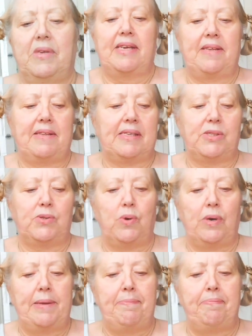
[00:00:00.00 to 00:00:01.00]
that's all
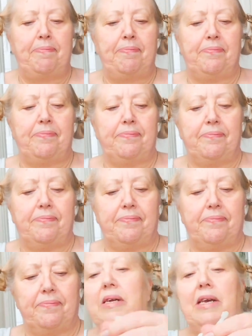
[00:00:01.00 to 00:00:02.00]
in.
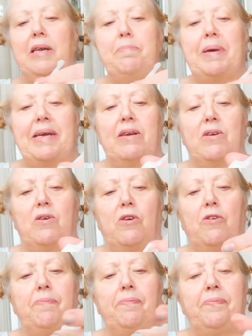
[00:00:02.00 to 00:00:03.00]
Lid back
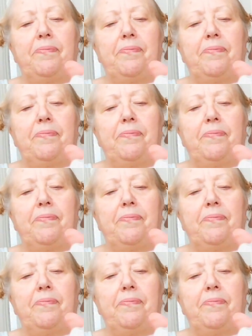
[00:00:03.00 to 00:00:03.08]
on.